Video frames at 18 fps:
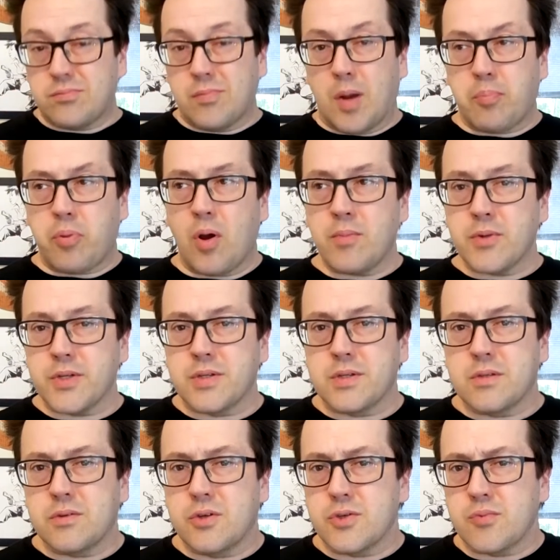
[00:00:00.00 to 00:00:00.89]
I
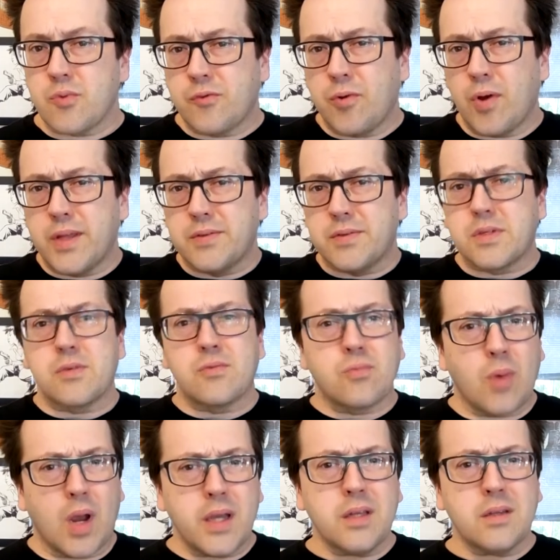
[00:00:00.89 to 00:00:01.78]
promise, because we're friends,
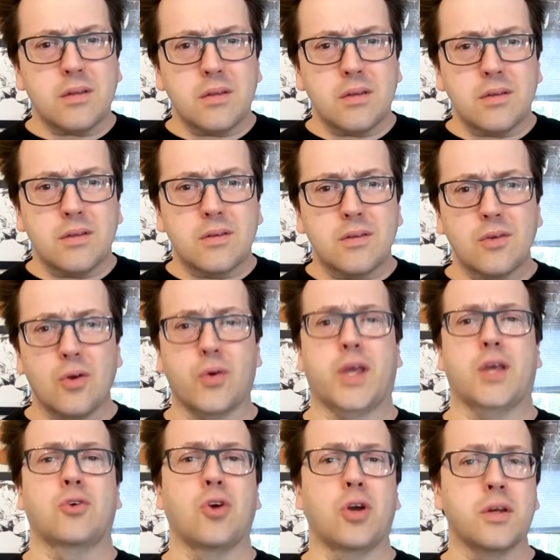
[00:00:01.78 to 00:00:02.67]
right?
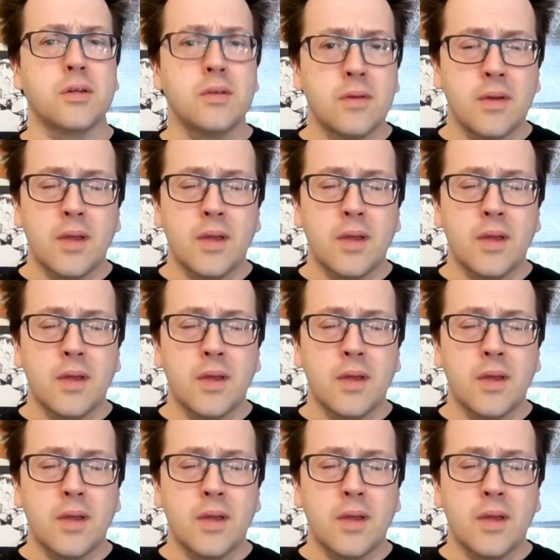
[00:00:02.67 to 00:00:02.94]
Okay, good.